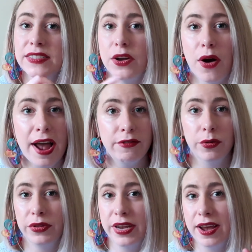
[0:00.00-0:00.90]
So I've
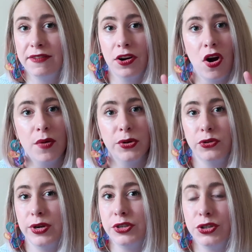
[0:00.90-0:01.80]
only ever gone
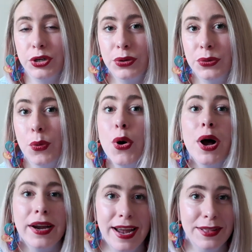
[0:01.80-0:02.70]
between two,
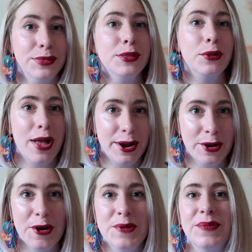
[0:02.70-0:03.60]
again, the
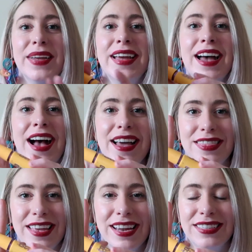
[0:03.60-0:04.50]
Lancome
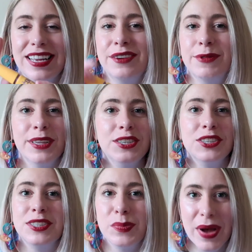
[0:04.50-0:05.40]
and this and it really
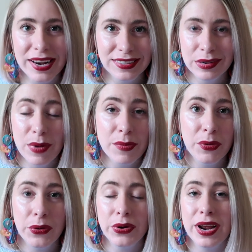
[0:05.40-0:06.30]
just depends on my
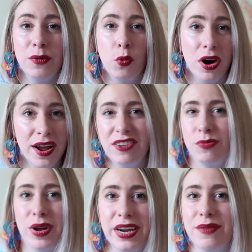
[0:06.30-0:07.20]
mood and what kind
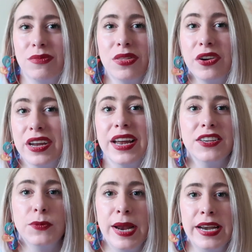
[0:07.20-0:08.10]
of money I'm looking
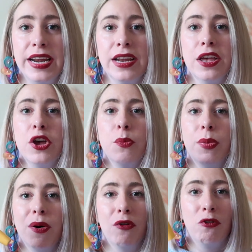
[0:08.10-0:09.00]
at spending
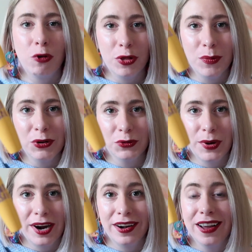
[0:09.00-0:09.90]
but for the most
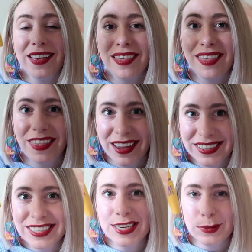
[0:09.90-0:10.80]
part
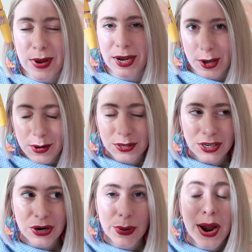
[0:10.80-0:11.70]
this is my
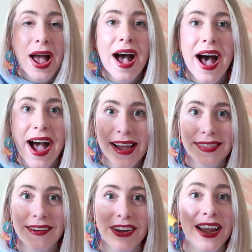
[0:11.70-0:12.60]
go-to. I
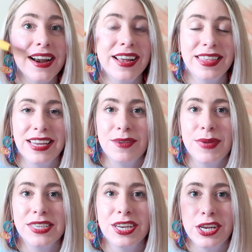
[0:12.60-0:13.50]
love it and I think it
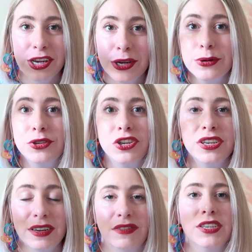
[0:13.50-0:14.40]
makes a huge
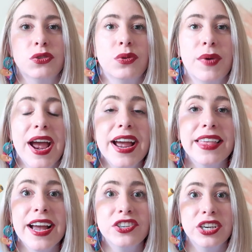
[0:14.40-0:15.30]
difference with my
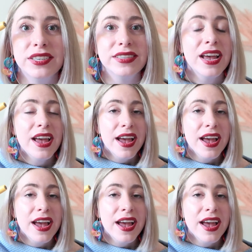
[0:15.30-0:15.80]
eyelashes.